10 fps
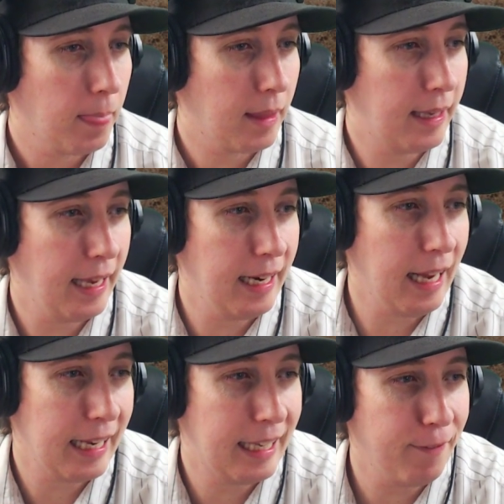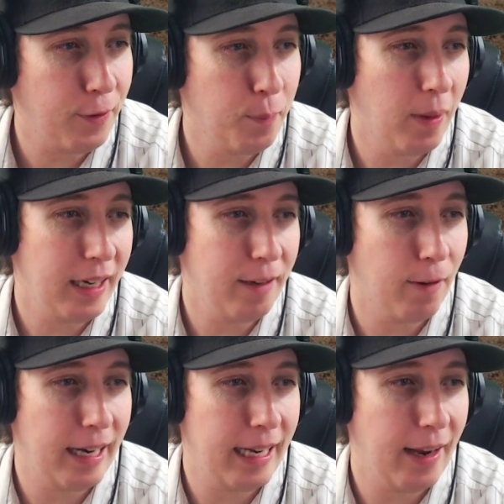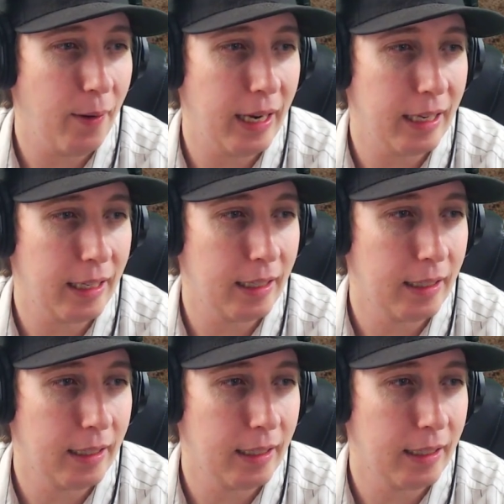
Can I give you money right now and